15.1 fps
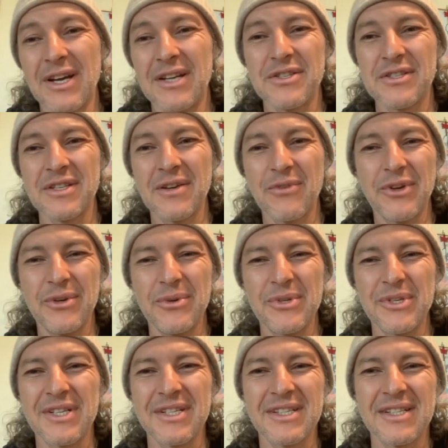I just never use
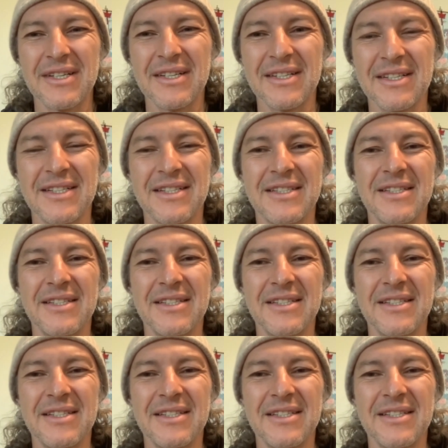it. Yeah.